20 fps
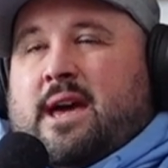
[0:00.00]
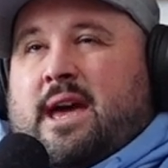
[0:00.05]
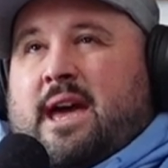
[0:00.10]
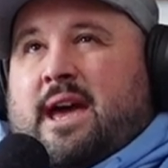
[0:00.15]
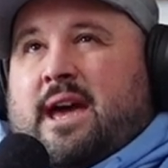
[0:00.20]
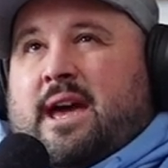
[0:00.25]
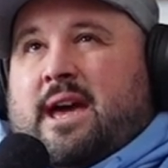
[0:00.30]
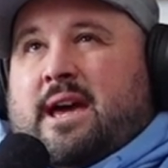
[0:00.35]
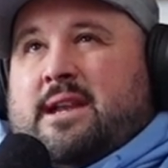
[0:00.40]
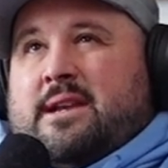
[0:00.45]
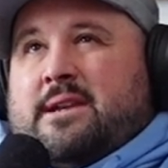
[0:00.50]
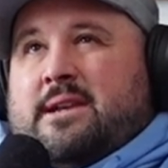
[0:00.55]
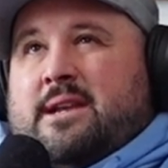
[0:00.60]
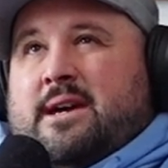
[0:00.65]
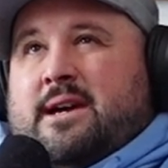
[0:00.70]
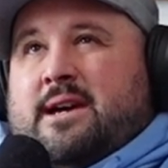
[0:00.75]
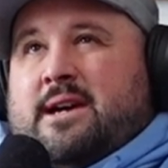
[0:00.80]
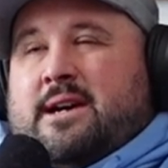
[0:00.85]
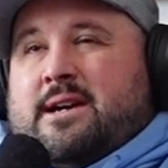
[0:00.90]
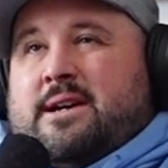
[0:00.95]
and
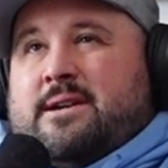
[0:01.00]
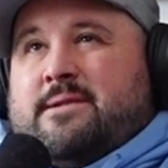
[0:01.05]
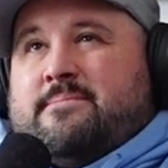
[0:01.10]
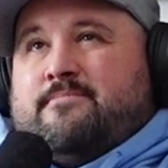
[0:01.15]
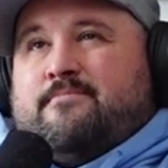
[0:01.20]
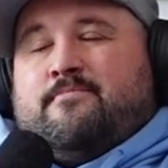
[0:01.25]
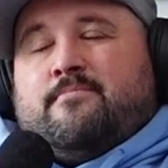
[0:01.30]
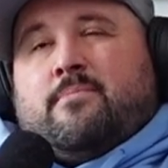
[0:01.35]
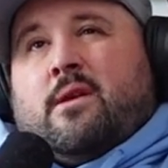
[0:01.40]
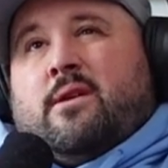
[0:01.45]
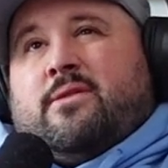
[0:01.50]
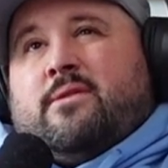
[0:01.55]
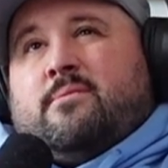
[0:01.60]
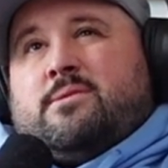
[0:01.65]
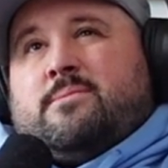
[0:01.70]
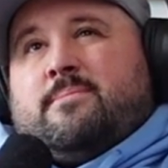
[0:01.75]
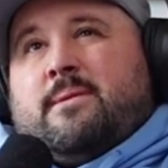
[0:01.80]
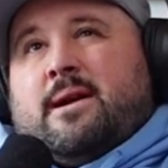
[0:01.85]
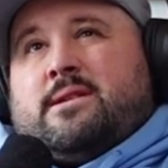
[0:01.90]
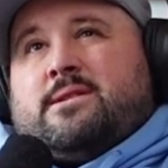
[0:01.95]
I think it
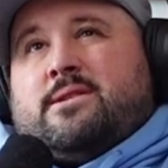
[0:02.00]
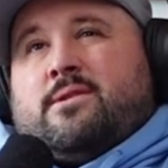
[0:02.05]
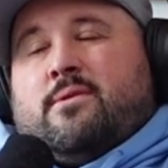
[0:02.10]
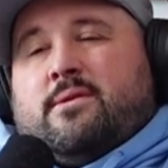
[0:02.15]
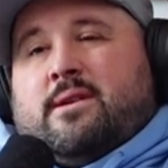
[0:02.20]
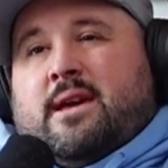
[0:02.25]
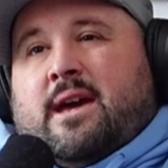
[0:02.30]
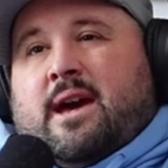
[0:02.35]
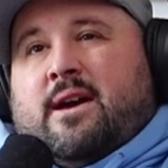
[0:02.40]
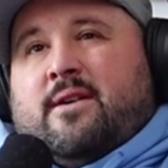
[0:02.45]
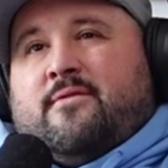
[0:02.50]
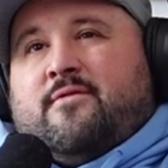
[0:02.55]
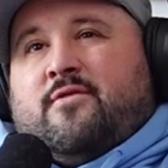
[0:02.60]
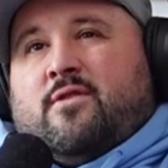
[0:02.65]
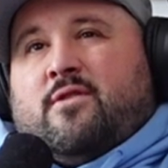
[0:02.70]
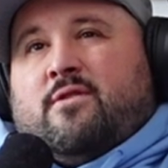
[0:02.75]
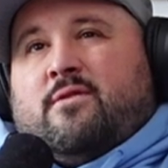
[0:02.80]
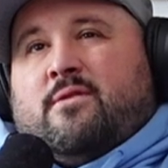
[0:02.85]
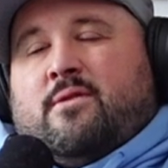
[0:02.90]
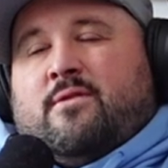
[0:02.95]
was Mexico, yeah,
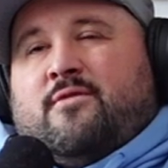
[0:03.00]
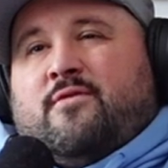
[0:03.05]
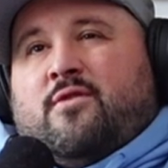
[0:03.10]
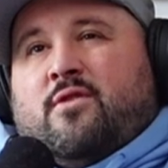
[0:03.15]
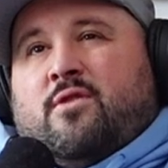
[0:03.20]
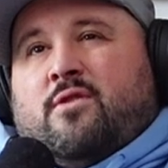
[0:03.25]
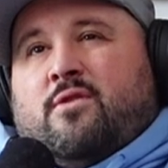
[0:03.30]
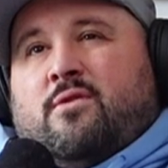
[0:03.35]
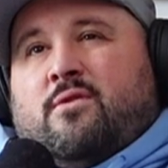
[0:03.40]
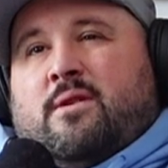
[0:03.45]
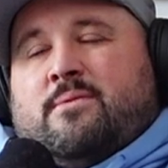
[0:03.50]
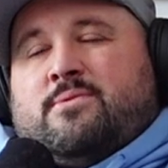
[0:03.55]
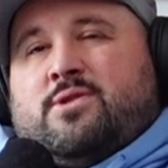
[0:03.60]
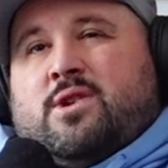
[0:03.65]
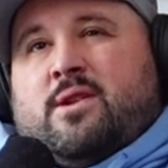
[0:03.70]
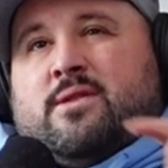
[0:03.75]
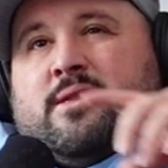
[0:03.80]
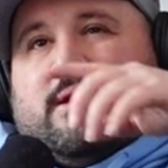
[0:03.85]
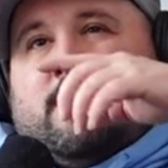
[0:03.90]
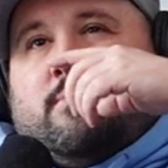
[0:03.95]
for I'm
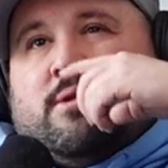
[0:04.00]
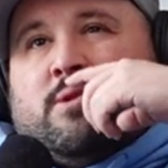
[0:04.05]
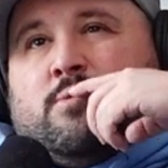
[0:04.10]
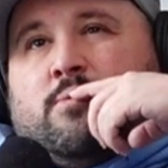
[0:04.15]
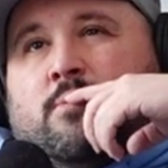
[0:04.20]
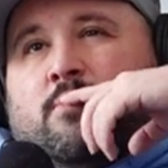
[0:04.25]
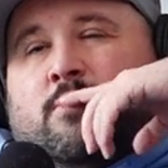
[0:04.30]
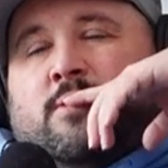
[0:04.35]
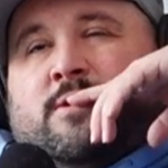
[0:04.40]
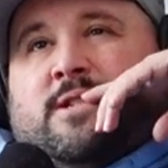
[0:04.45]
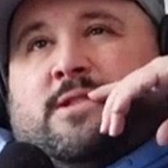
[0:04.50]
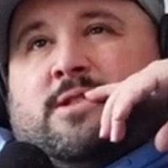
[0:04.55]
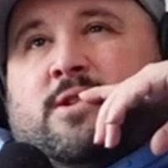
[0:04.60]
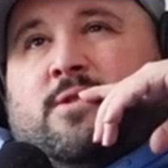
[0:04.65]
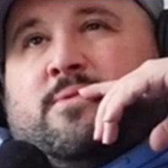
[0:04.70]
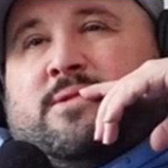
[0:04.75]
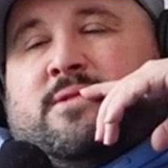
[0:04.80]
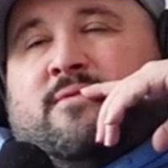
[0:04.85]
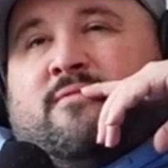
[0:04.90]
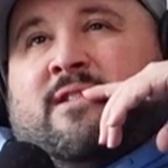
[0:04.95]
trying to think which one was it,
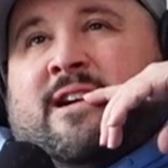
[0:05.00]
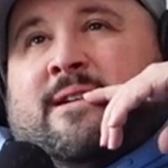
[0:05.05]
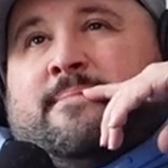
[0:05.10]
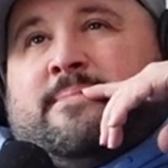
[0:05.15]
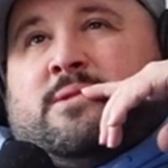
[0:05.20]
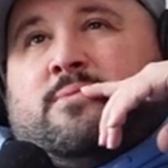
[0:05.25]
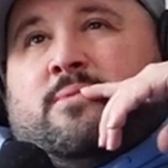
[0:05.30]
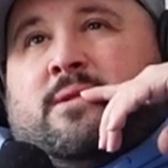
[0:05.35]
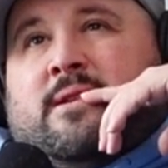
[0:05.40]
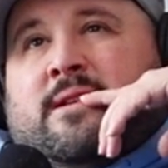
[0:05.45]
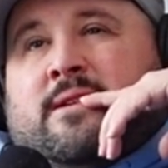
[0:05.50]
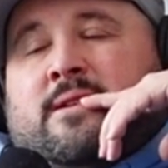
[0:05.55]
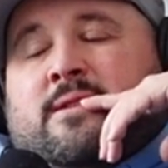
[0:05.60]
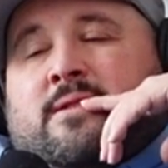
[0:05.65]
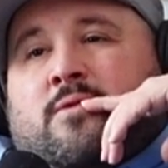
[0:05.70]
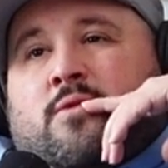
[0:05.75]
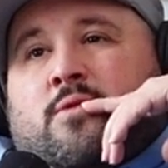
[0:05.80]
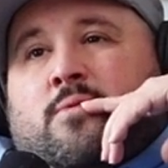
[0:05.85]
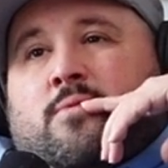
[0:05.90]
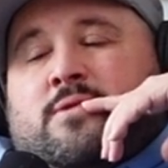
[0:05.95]
though. Was it Robbie's
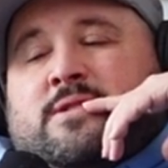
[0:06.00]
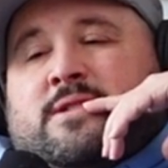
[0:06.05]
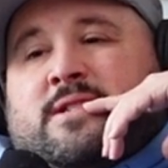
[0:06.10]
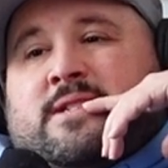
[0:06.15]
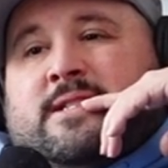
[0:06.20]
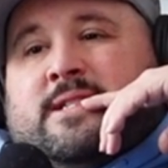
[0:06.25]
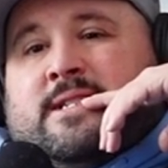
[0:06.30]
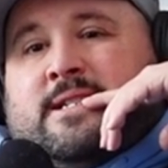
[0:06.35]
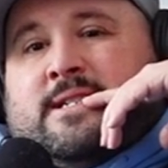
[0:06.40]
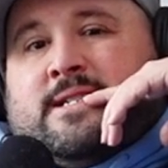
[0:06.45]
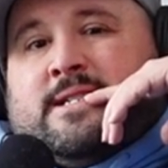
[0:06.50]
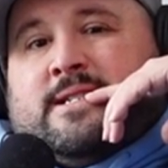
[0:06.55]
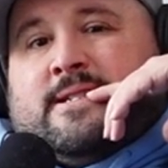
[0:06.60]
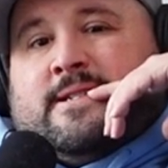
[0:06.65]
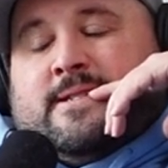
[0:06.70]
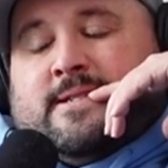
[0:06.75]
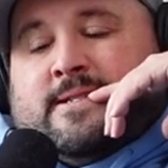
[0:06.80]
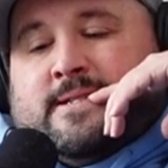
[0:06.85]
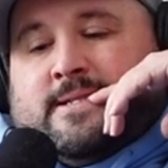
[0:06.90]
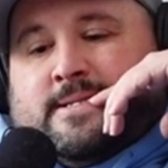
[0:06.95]
wedding, or was it
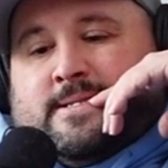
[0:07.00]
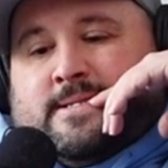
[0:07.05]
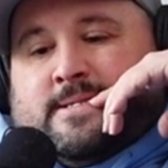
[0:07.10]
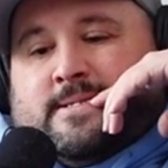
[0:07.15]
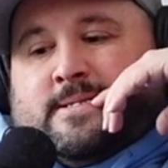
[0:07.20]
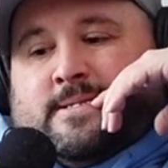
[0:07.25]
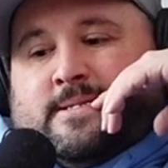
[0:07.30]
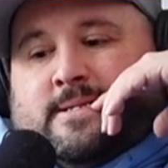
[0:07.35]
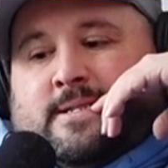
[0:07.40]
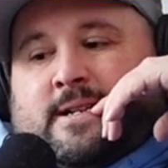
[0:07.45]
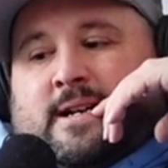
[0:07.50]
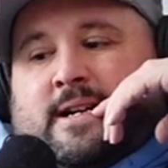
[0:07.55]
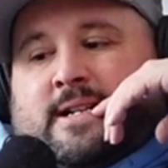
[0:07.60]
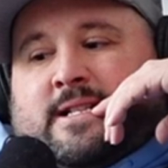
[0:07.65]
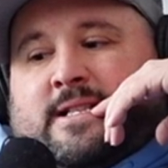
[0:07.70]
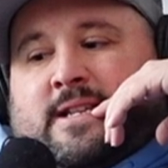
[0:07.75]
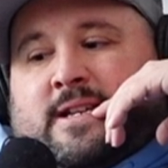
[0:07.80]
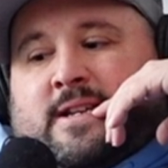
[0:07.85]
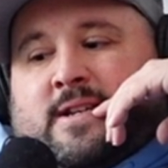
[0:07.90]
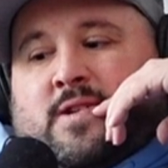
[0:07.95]
I
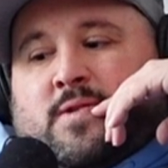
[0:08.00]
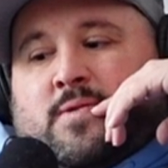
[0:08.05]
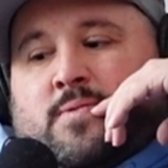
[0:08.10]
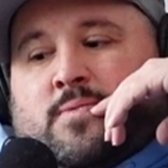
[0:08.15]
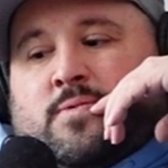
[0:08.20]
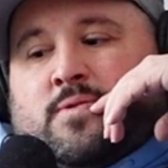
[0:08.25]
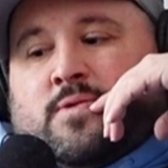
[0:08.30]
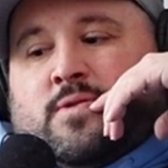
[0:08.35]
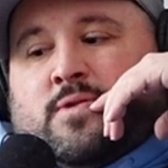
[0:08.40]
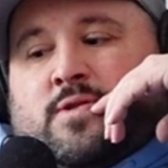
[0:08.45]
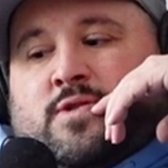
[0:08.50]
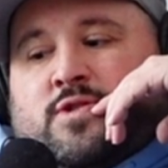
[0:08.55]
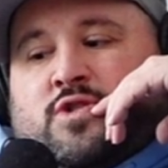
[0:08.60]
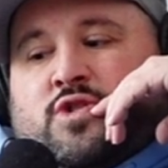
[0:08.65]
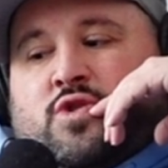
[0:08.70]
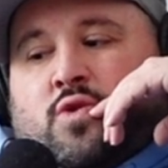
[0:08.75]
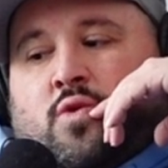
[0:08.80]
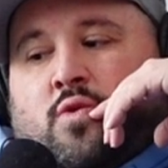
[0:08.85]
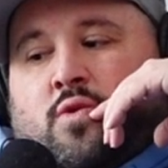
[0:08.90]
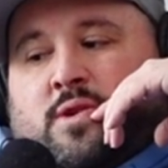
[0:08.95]
think it was
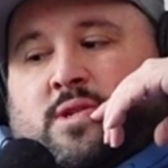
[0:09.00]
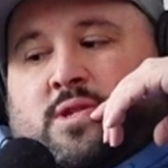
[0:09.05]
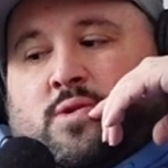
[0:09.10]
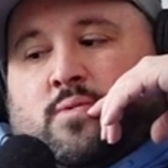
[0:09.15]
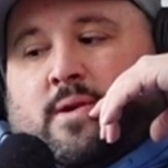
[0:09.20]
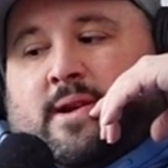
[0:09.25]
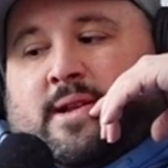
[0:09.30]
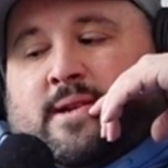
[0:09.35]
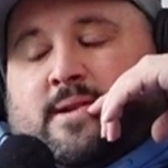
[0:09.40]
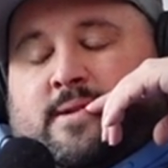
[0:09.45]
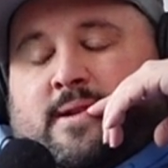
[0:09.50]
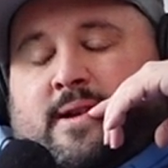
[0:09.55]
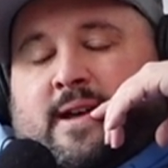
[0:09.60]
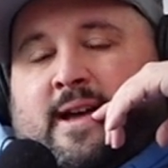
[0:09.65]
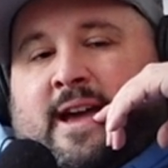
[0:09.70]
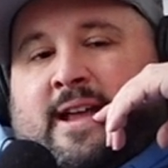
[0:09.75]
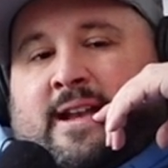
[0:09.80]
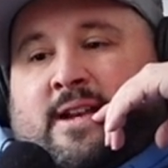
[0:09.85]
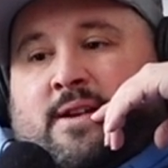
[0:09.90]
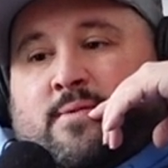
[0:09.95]
Jordan's wedding.
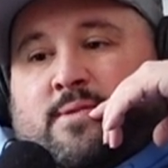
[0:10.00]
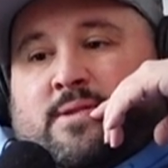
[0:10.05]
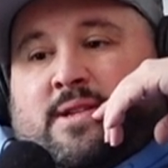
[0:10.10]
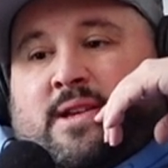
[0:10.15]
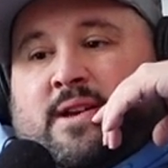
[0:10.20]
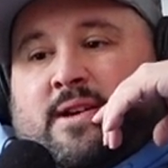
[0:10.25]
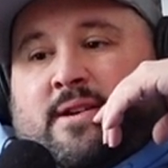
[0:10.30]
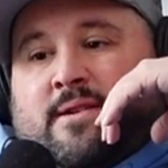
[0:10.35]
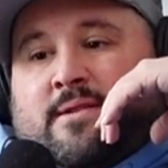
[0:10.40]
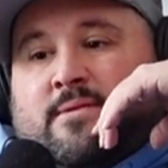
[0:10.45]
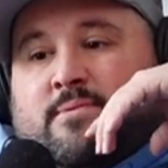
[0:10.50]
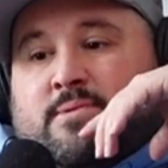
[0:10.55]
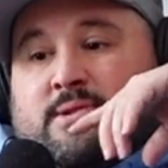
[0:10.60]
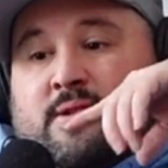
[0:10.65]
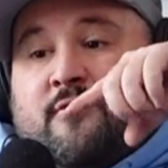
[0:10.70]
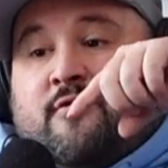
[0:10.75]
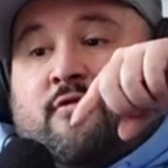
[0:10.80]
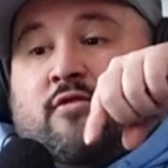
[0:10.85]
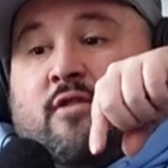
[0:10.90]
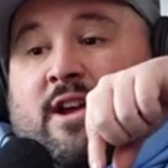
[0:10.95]
And there was
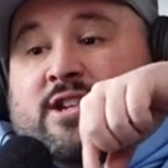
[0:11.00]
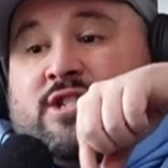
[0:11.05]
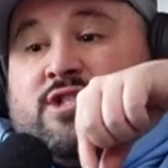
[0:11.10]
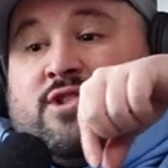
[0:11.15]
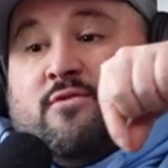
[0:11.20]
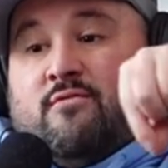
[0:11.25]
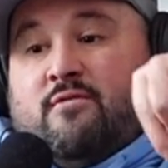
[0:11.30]
a French